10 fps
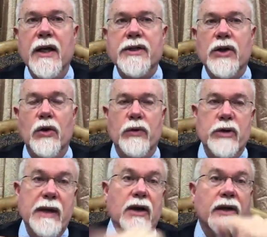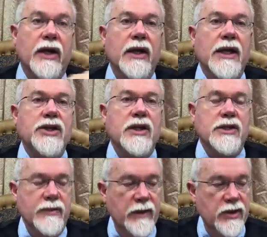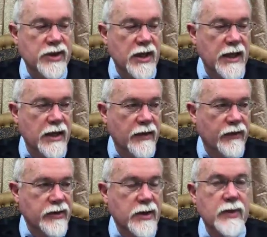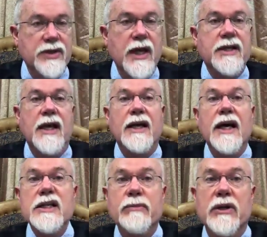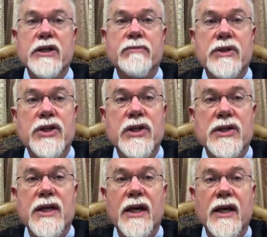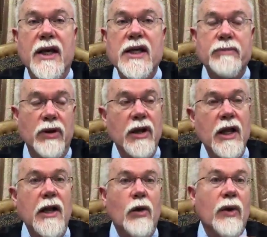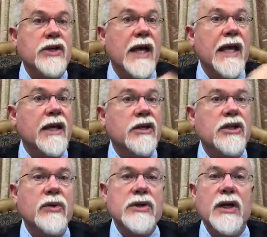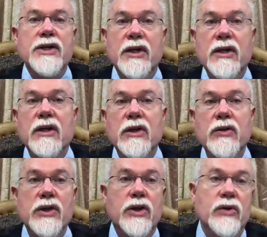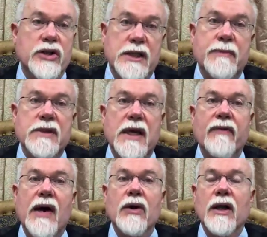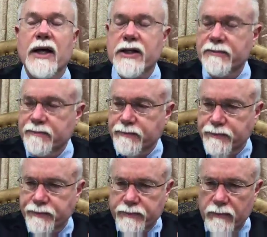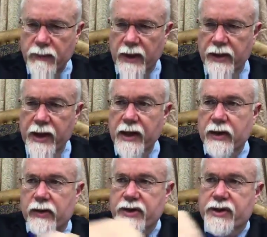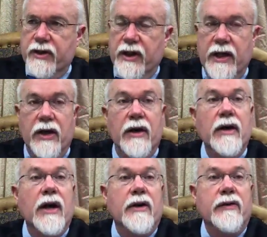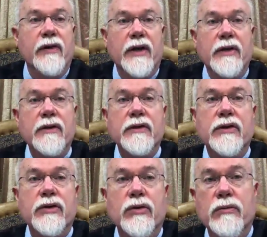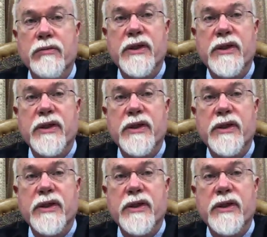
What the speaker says: So when you make all the connections, and then you say, therefore, someone is anti-gospel, his position is anti-gospel, when taken to its logical conclusion through the steps I've outlined, then, of course, they are unfit to